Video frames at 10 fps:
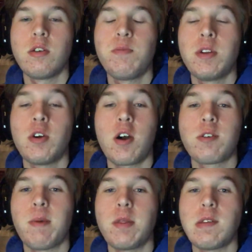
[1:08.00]
There's been
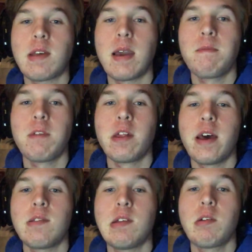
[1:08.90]
talks about this game for the
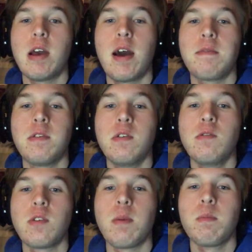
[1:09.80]
last year and a half too, so